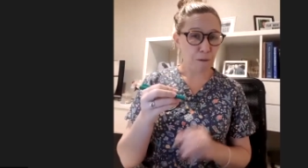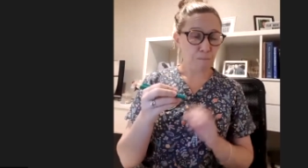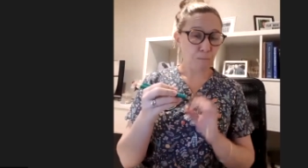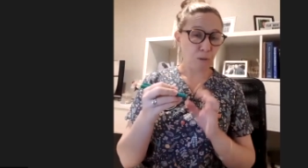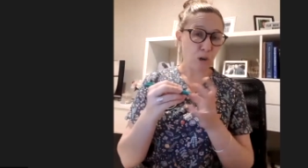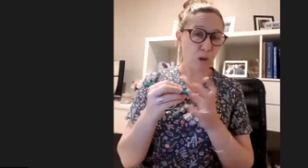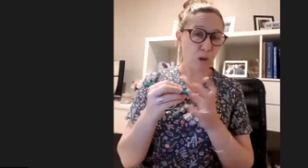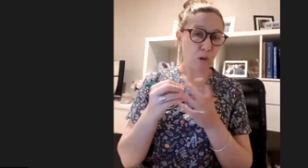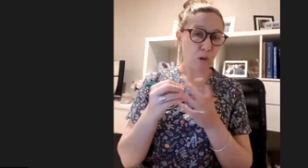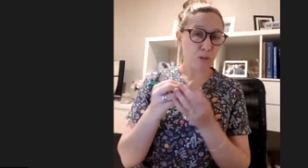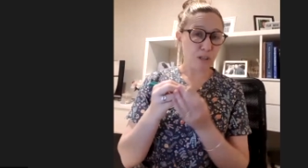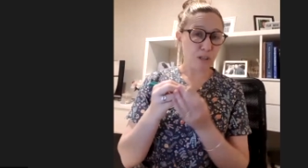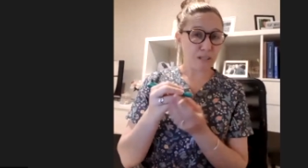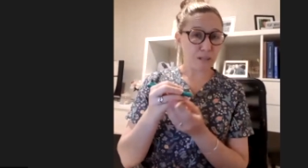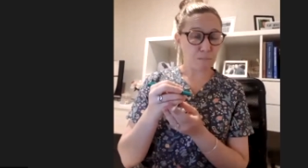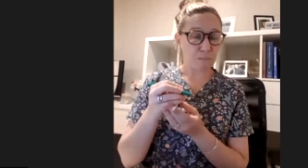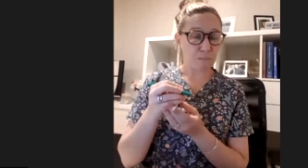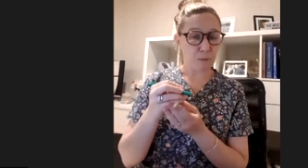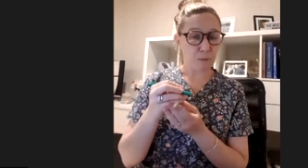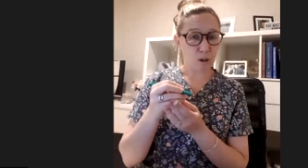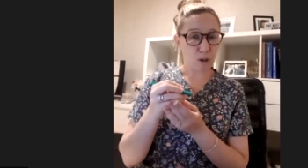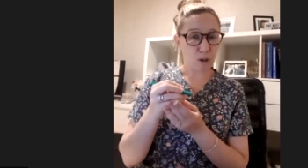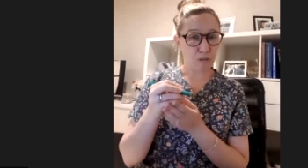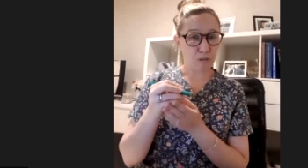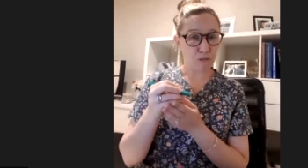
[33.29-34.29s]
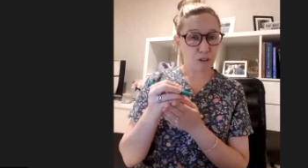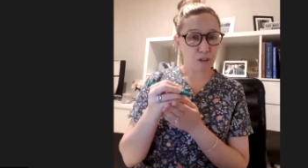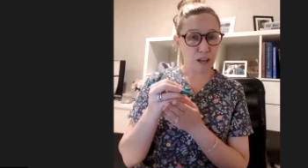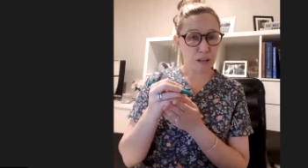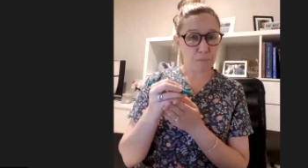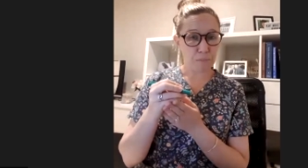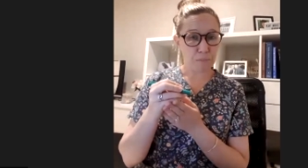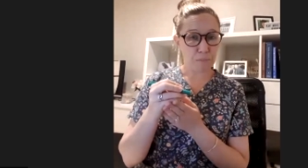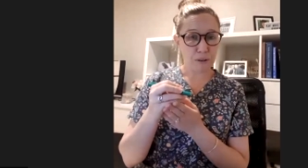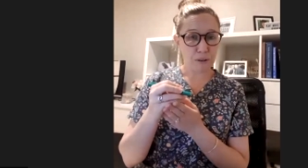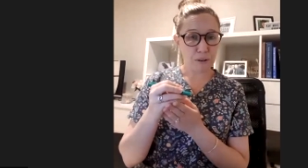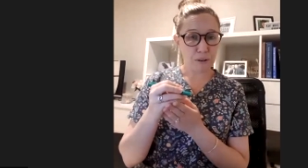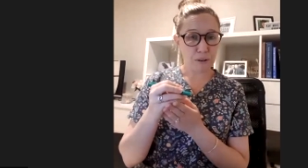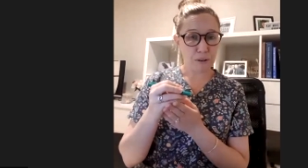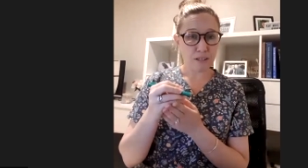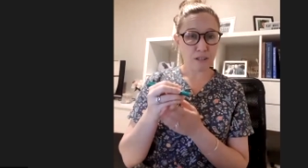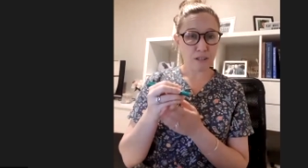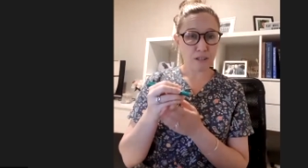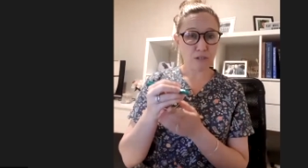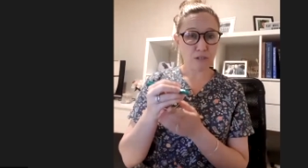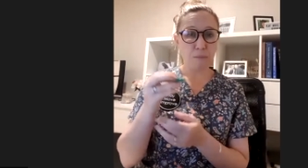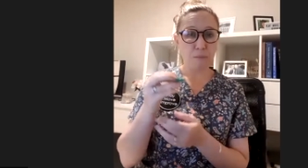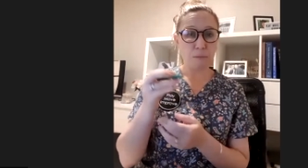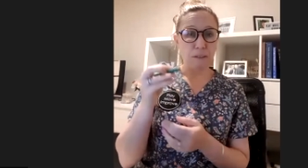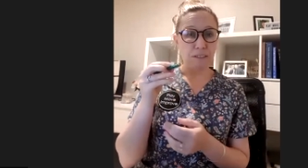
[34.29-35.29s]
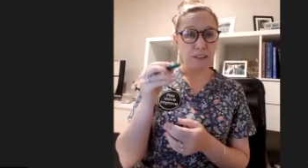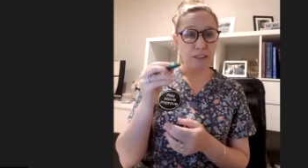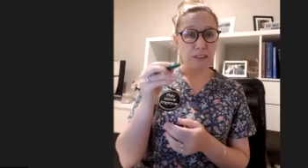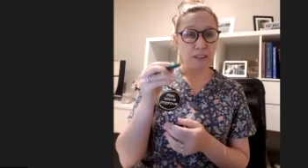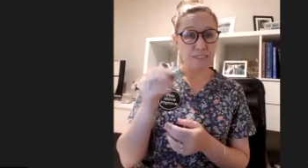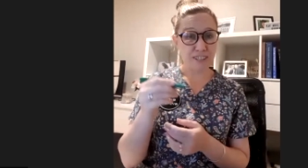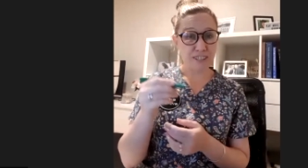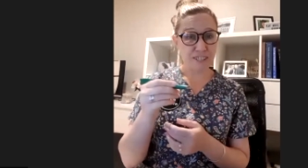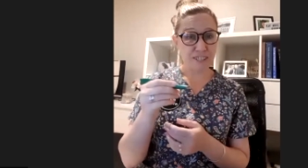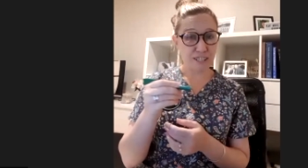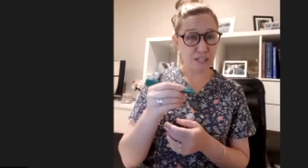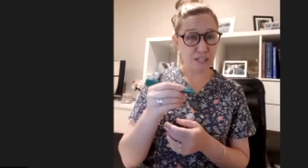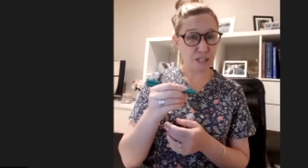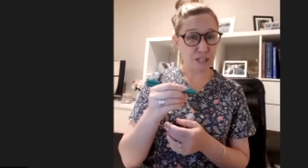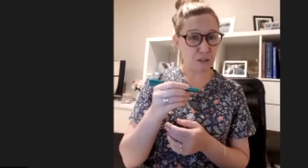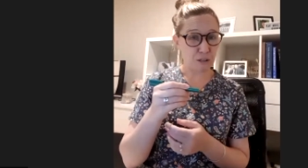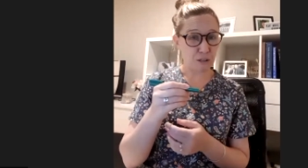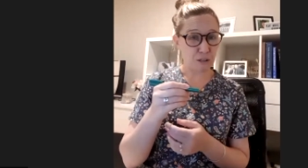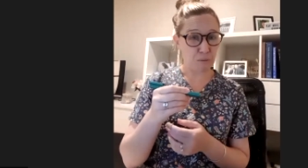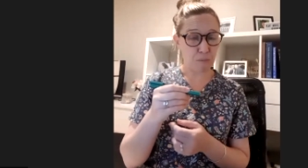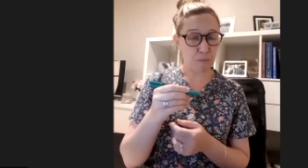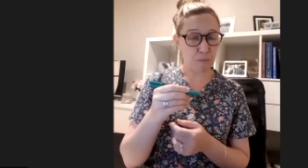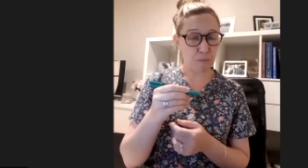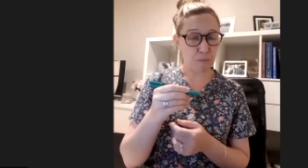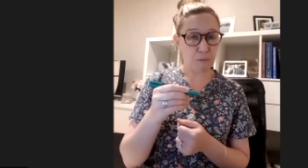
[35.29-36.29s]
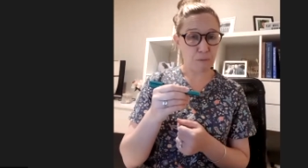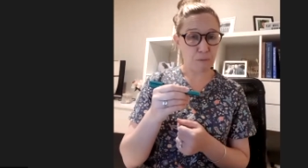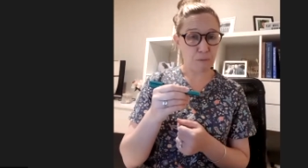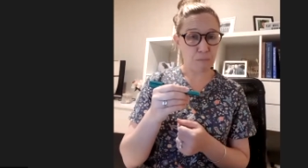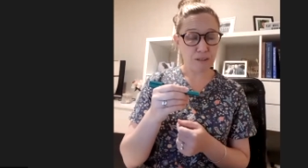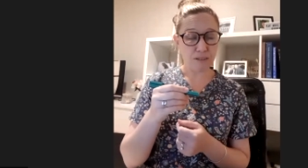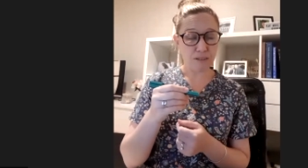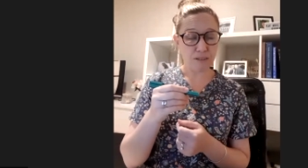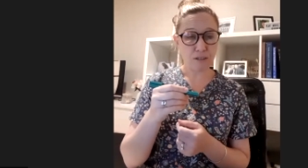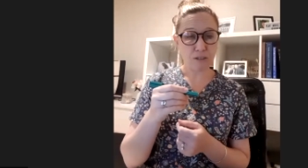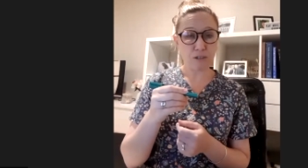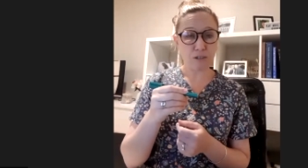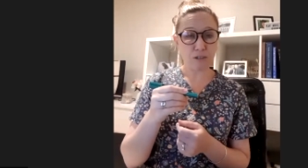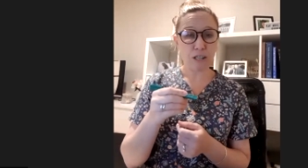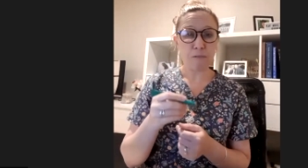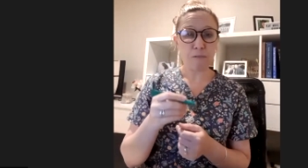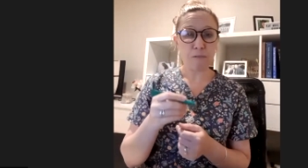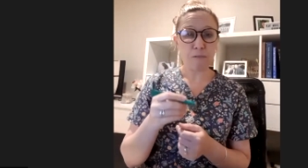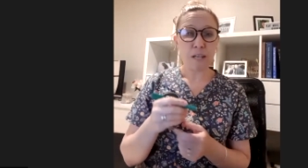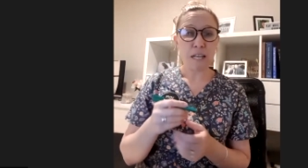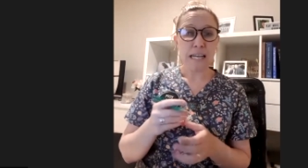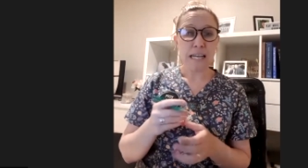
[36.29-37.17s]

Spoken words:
we call this a modified pincer grip, and then this is your proper pincer grip,